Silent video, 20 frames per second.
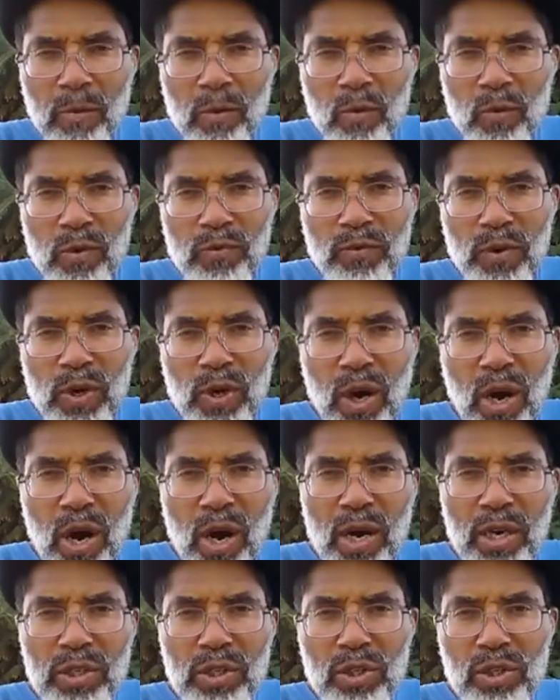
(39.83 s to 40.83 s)
With
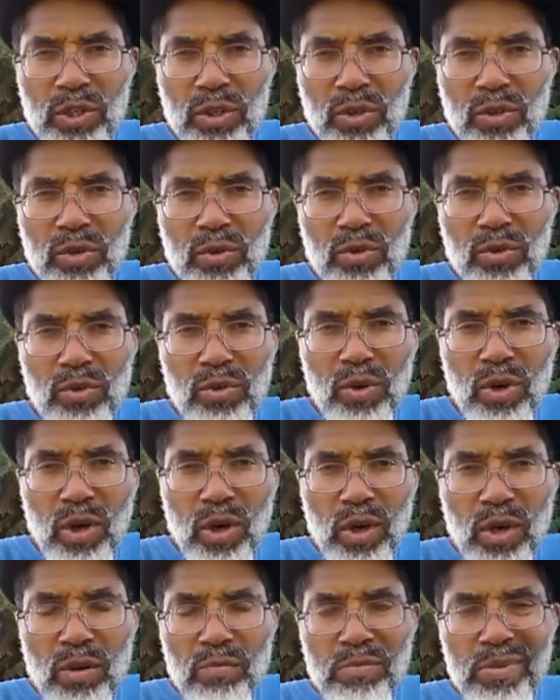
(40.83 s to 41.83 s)
regard to
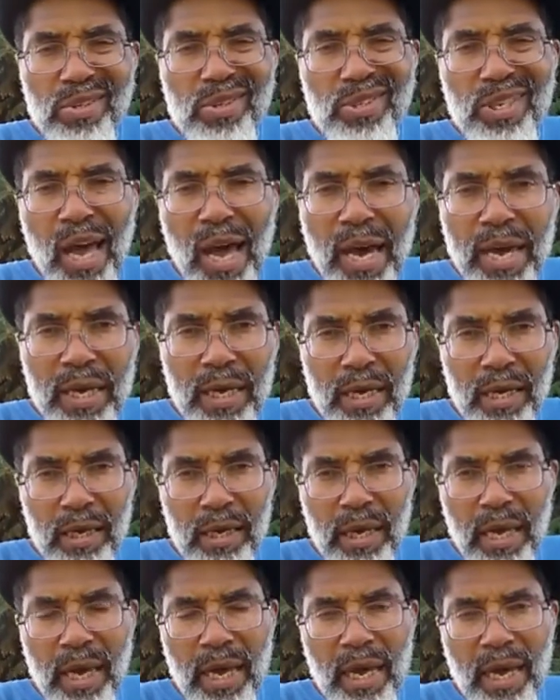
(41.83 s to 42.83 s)

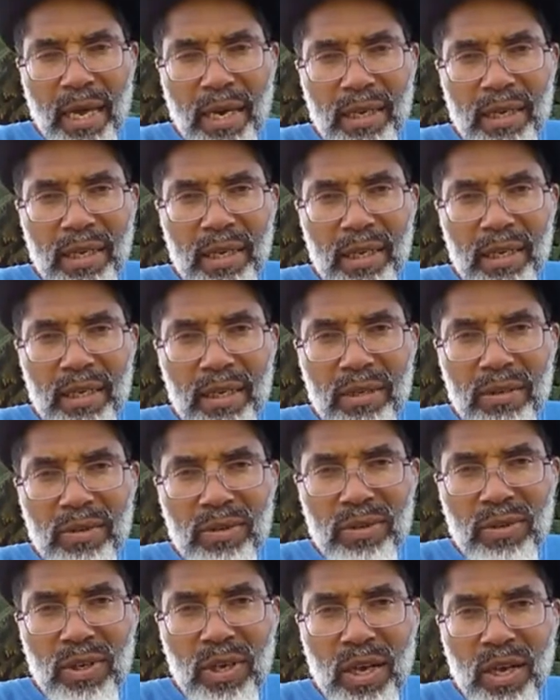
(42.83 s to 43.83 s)
Messiah and
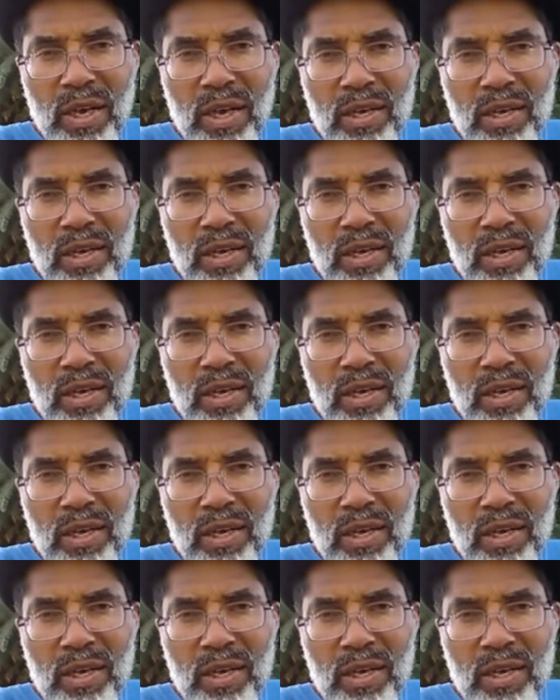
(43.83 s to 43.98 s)
his